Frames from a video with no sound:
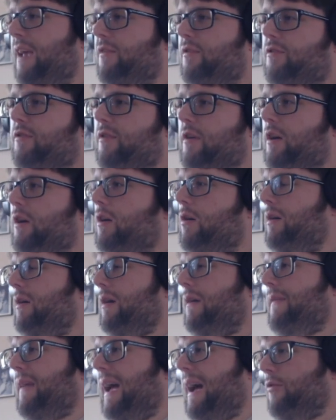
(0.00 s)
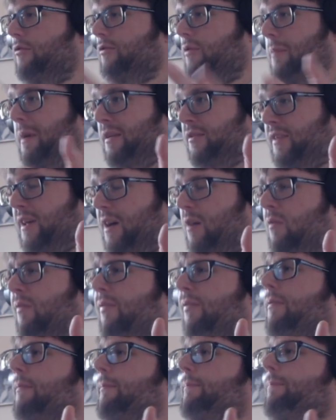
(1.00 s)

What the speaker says: or so, I'm going to have the house to myself.